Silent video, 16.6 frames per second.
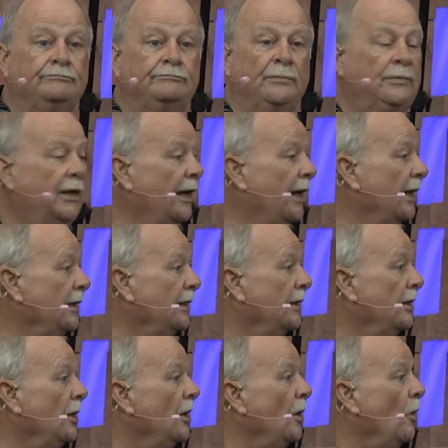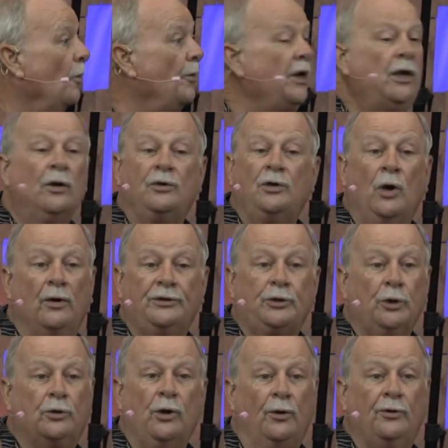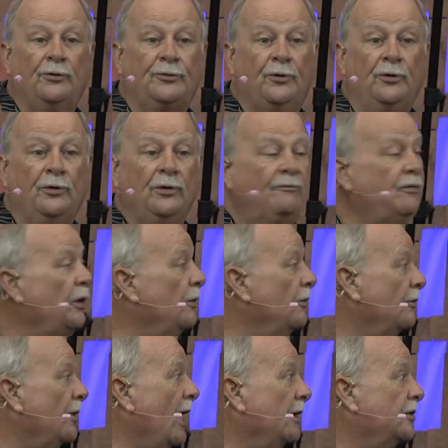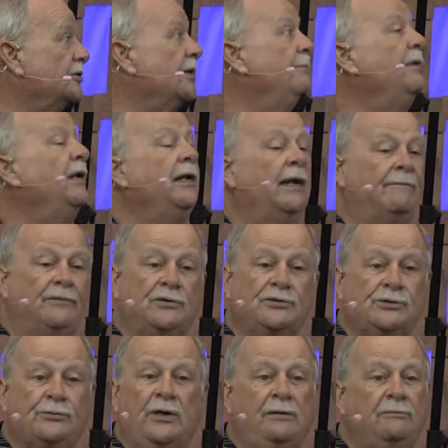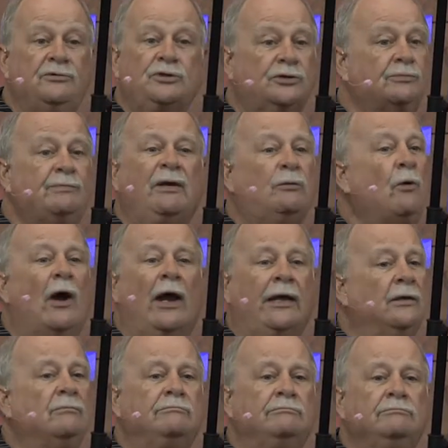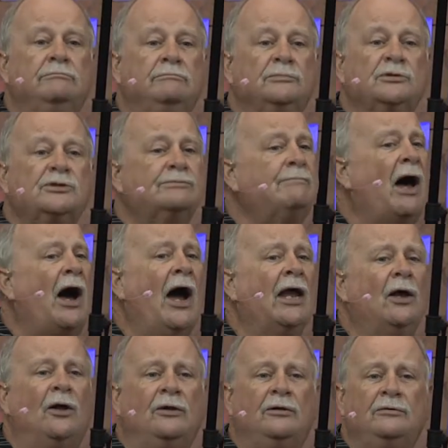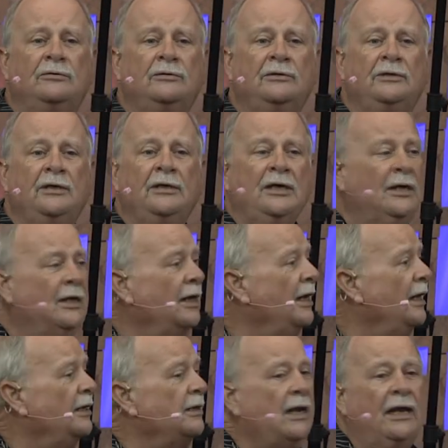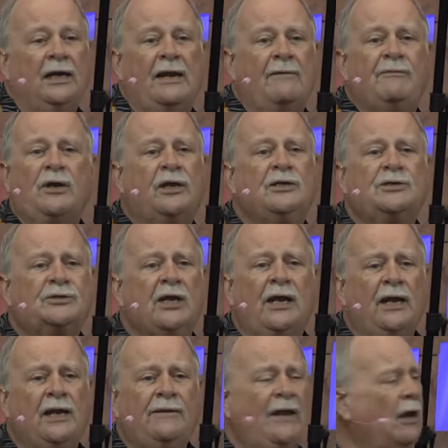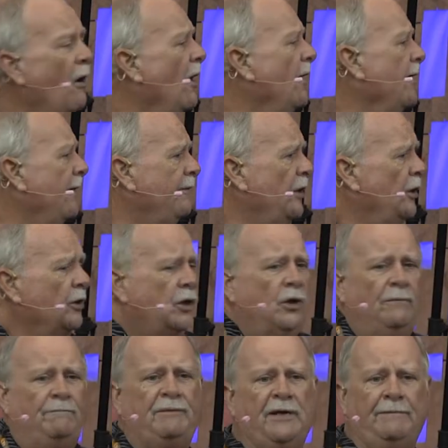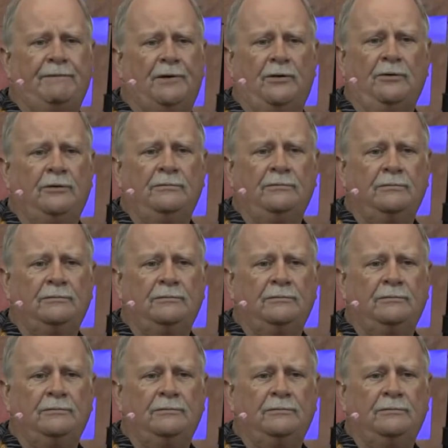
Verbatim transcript: okay we don't know what they're going through. If you don't like somebody up the street, just be quiet, smile. If you can say anything, oh, yeah, they're good people.